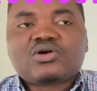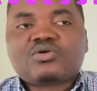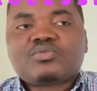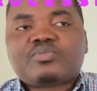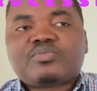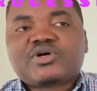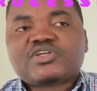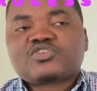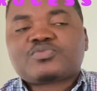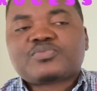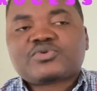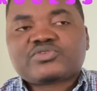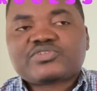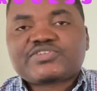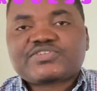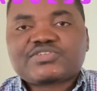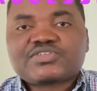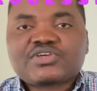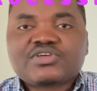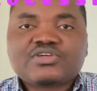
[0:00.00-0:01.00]
passport
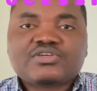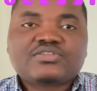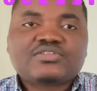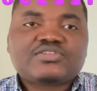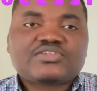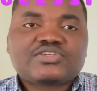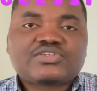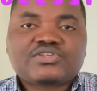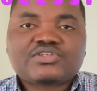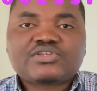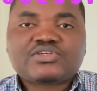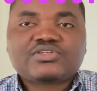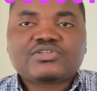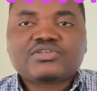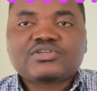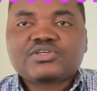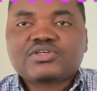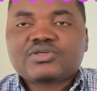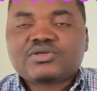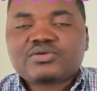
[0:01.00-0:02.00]
sent and then
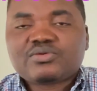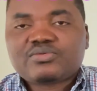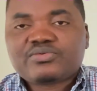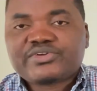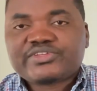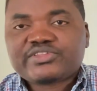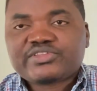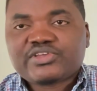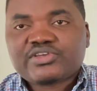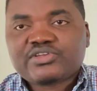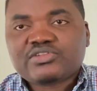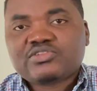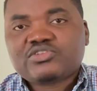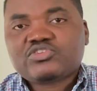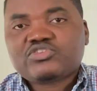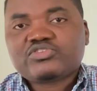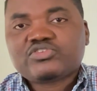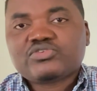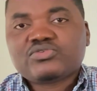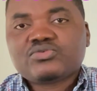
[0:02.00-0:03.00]
returned
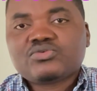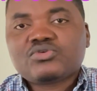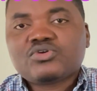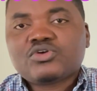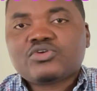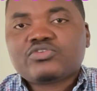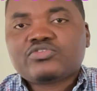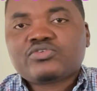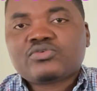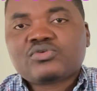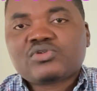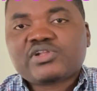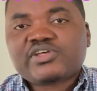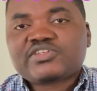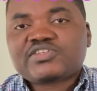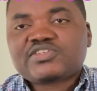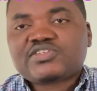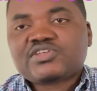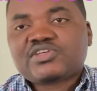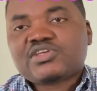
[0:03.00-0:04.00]
to you. So let's
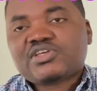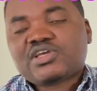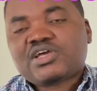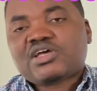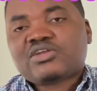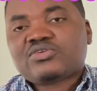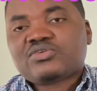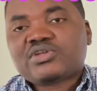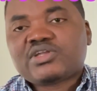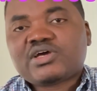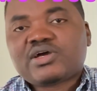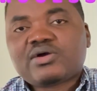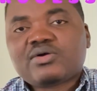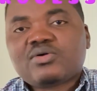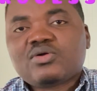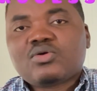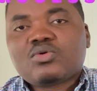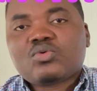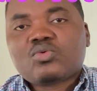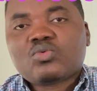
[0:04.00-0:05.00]
say another
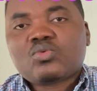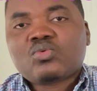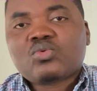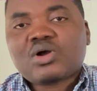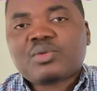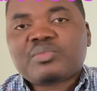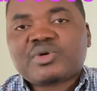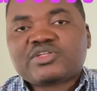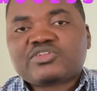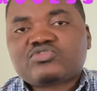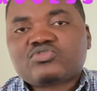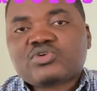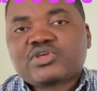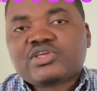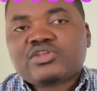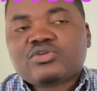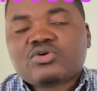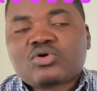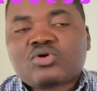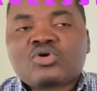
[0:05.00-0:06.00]
1 month. So
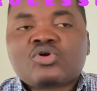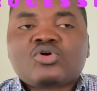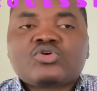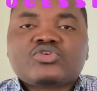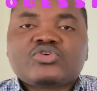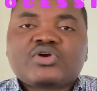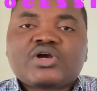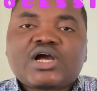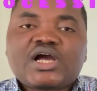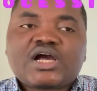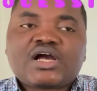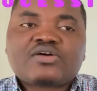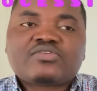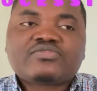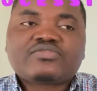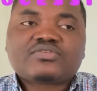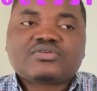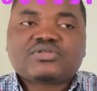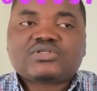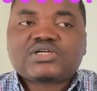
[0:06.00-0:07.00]
in all you have
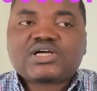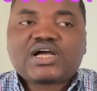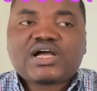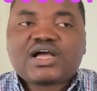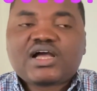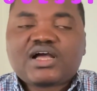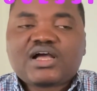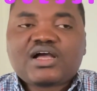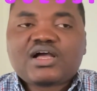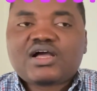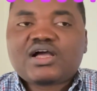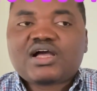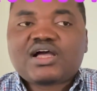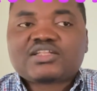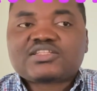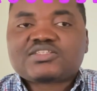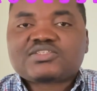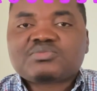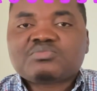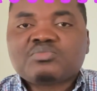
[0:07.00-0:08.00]

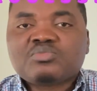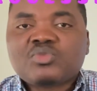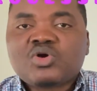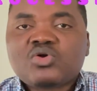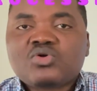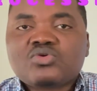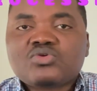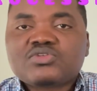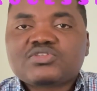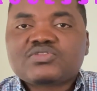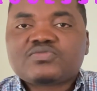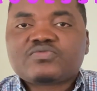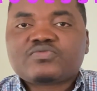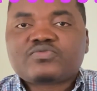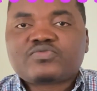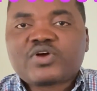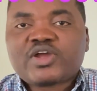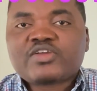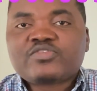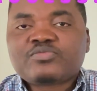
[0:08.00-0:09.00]
at most
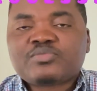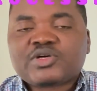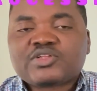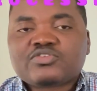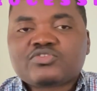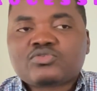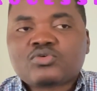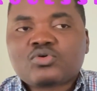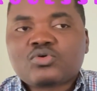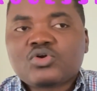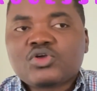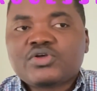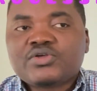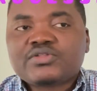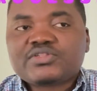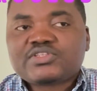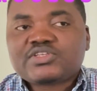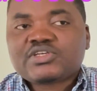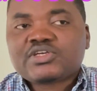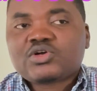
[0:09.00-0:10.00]
5 months. So
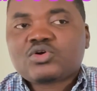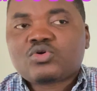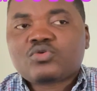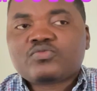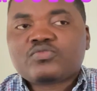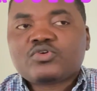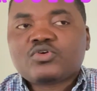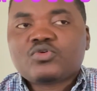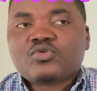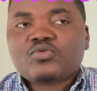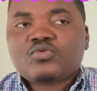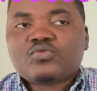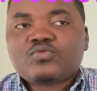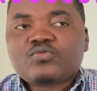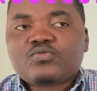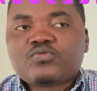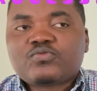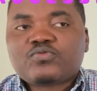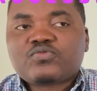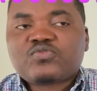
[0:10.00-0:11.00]
think of
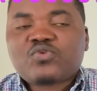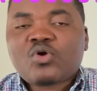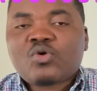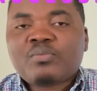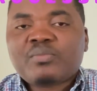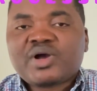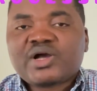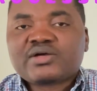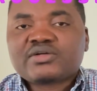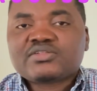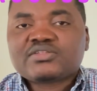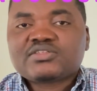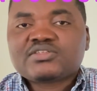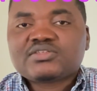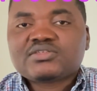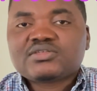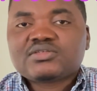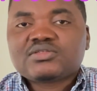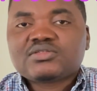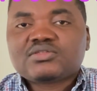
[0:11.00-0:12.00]
4 months
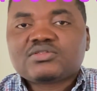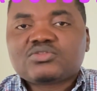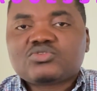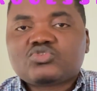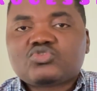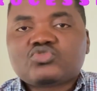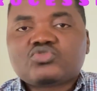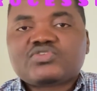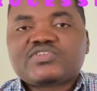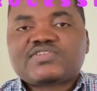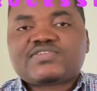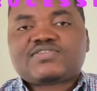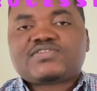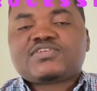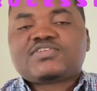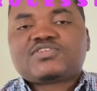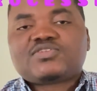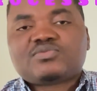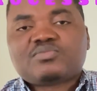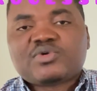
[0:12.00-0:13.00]
to
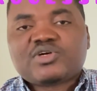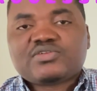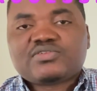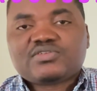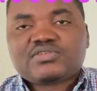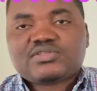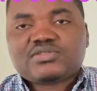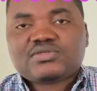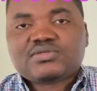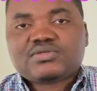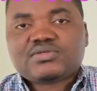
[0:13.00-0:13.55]
6 months.